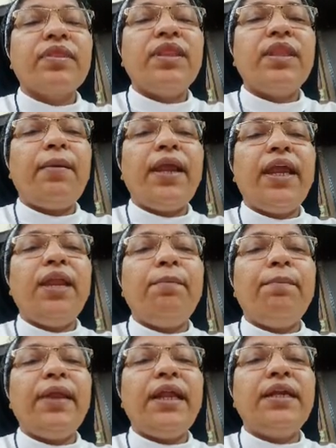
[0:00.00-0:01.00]
The in
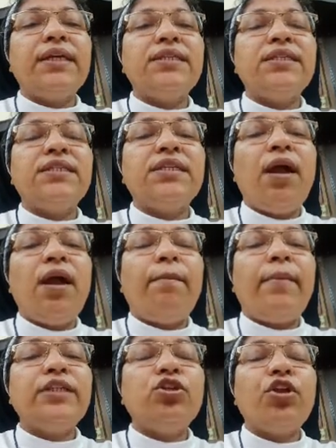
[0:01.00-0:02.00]
pretest
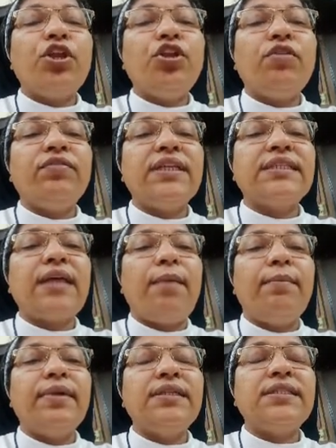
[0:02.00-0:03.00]
majority of the
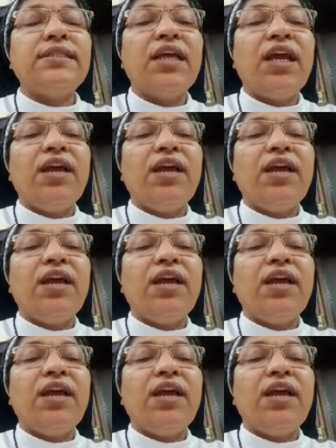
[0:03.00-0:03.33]
samples,